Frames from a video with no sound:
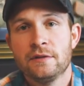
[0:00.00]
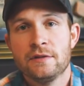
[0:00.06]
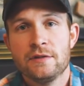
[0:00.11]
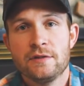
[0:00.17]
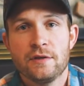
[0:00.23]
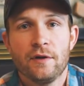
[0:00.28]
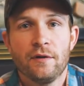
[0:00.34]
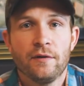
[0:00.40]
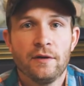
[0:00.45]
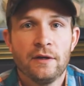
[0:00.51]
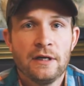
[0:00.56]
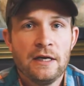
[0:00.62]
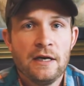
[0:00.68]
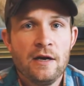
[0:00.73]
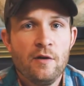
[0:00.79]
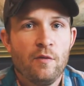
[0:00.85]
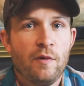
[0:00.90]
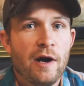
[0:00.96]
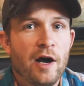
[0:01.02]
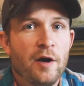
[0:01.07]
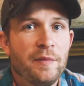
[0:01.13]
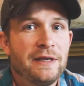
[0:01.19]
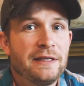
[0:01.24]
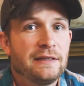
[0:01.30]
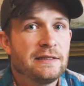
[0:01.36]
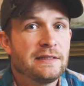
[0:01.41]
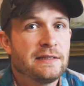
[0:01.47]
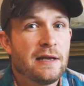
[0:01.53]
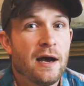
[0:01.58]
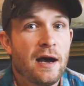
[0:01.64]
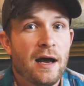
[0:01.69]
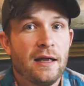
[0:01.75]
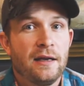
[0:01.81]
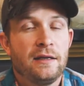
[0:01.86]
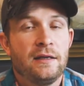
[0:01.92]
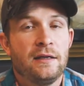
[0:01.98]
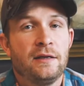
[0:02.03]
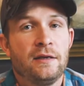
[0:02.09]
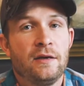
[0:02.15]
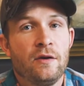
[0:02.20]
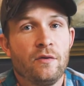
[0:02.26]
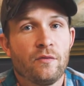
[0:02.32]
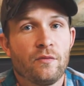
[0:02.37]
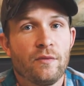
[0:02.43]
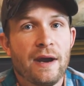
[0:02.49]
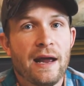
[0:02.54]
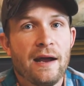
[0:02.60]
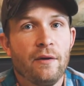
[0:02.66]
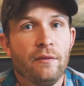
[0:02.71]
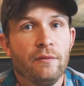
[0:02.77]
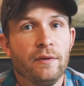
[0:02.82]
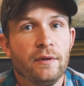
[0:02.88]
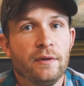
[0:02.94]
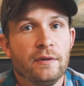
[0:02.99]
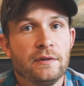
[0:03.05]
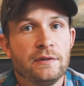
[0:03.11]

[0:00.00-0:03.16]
So Wyoming does not round.